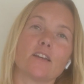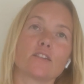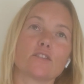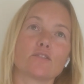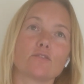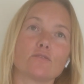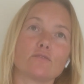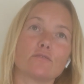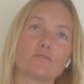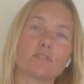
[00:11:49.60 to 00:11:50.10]

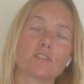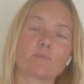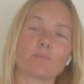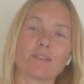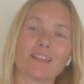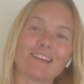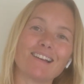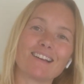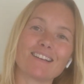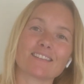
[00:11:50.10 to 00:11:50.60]
to
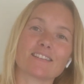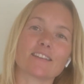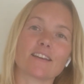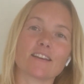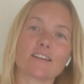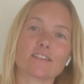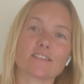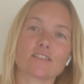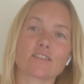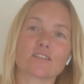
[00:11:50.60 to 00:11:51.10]
split
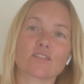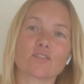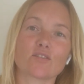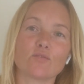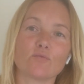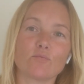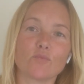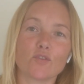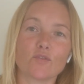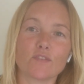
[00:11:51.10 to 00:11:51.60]
assets,
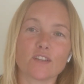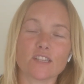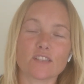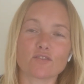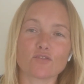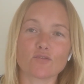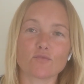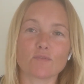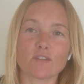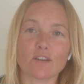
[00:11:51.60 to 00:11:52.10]
to move
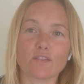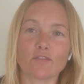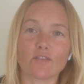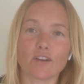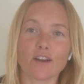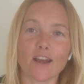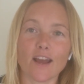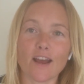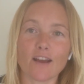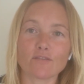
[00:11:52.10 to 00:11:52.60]
into
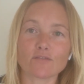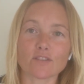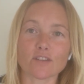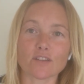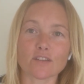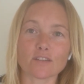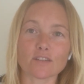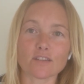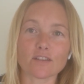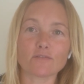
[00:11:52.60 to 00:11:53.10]
different houses.